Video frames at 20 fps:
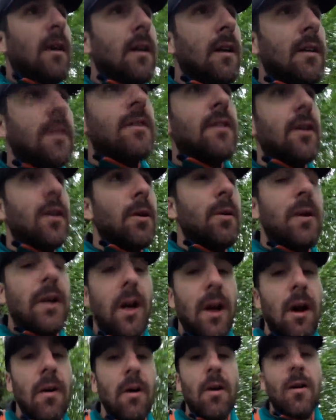So here we
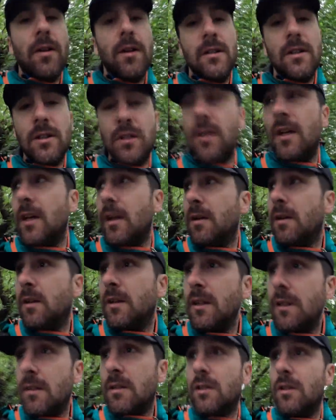go.
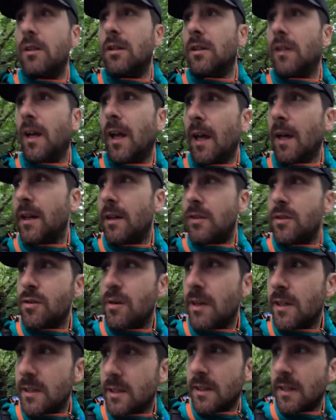This could get
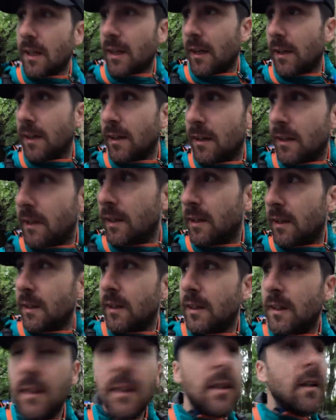interesting.
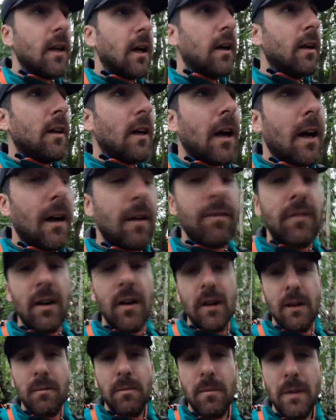Have
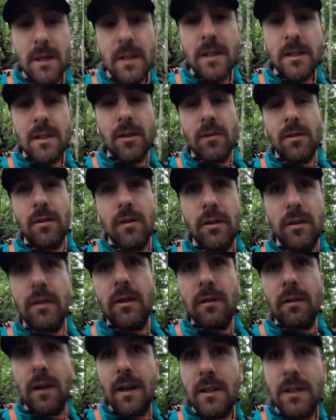I
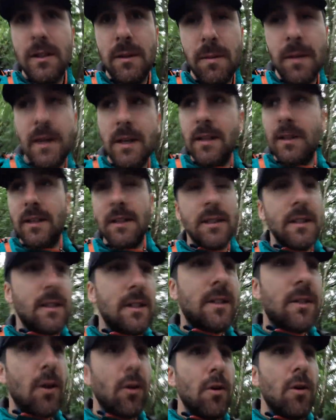underestimated this
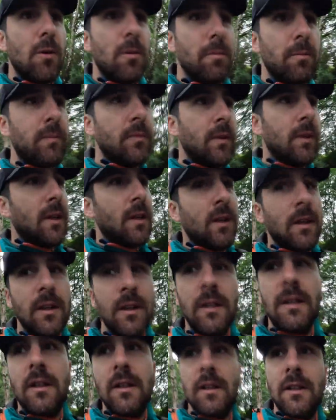storm?
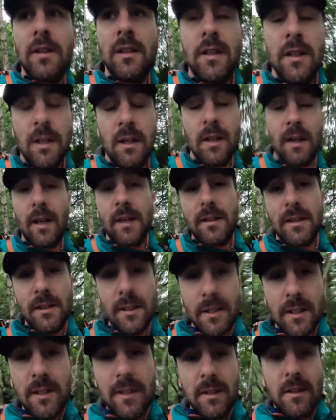Let's
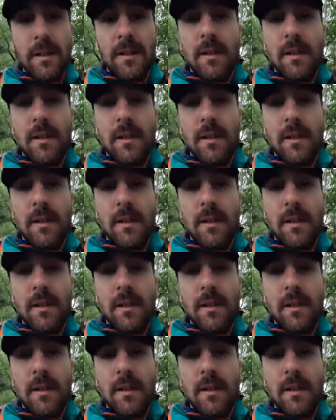see.